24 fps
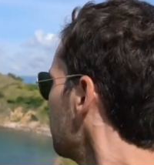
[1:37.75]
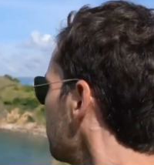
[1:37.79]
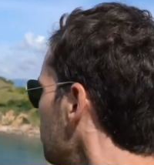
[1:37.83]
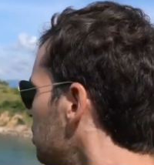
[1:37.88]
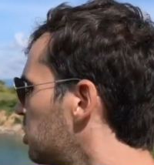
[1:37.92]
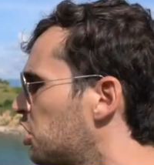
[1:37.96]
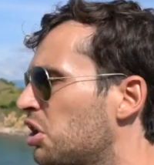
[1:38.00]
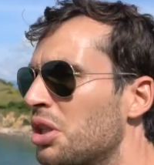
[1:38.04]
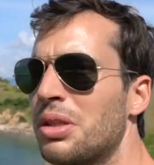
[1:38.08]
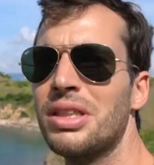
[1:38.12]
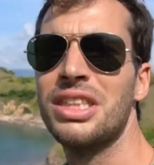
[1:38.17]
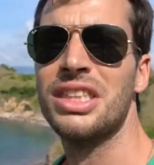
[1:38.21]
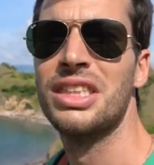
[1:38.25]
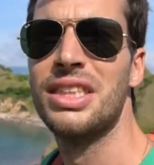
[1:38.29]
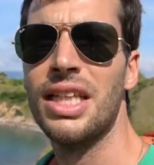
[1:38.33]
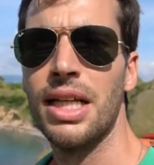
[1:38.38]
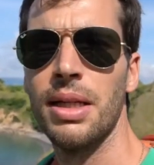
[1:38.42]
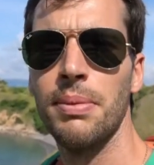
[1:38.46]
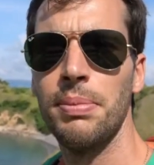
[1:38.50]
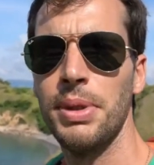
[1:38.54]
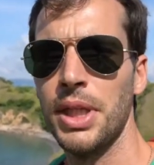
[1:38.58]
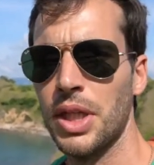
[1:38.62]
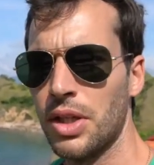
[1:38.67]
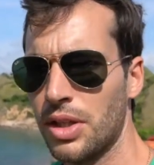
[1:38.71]
It should
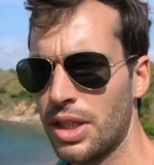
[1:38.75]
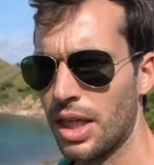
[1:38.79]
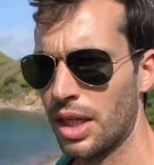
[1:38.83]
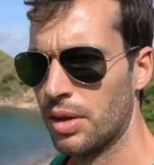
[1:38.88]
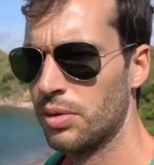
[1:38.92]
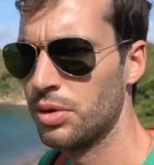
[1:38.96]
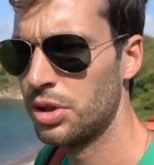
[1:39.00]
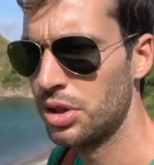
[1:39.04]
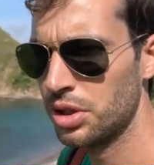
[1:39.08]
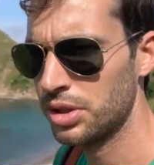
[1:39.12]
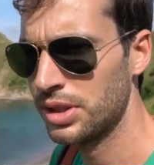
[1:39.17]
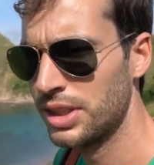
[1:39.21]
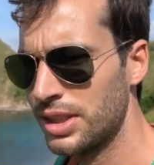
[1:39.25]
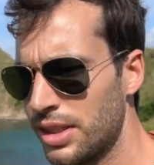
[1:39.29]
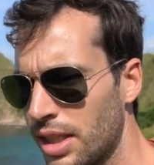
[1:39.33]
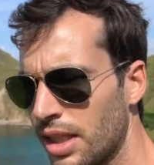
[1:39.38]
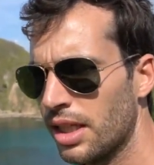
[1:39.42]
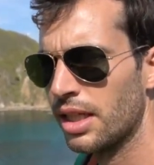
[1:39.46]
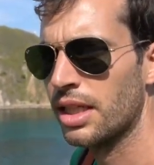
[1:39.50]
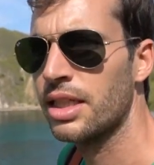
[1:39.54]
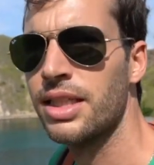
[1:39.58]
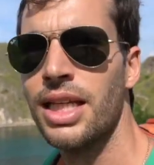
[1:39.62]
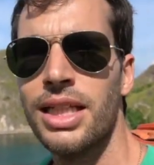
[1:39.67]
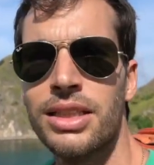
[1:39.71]
still be okay. We should
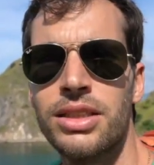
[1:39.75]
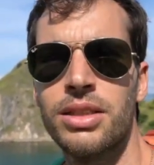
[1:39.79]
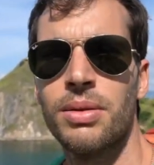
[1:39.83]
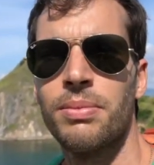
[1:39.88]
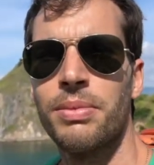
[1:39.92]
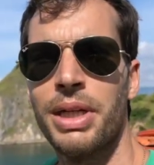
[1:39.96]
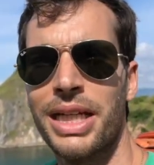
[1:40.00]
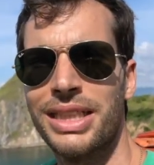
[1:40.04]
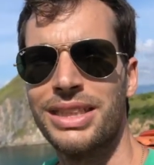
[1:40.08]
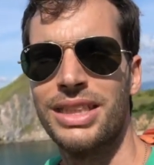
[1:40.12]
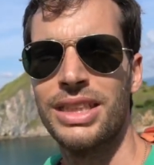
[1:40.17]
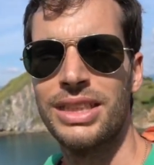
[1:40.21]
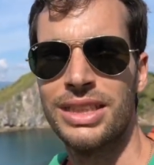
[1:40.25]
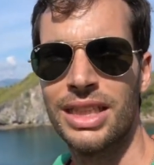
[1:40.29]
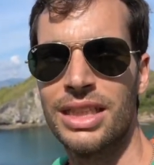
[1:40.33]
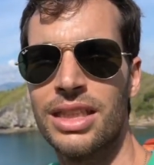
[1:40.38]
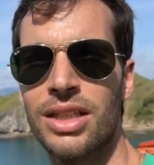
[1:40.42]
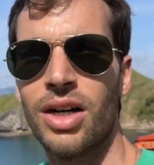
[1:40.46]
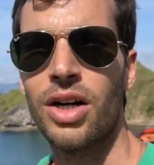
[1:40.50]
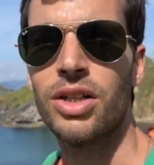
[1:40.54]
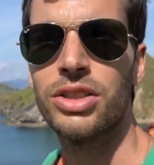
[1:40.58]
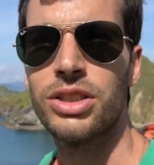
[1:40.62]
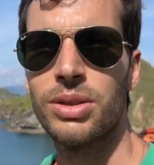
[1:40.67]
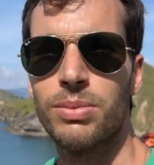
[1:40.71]
still get some like decent
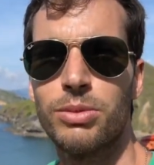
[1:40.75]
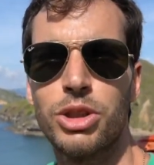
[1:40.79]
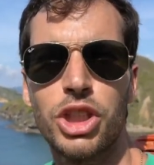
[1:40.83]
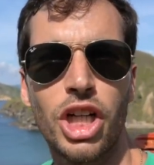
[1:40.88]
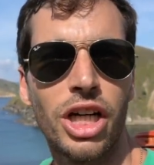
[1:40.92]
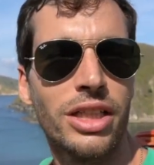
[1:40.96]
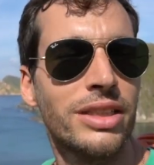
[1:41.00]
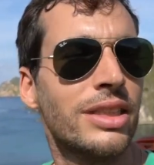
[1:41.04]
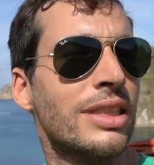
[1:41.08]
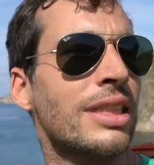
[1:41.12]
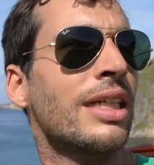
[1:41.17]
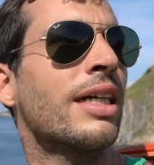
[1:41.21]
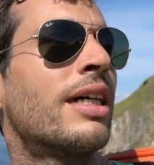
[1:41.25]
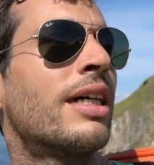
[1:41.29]
awesome shots.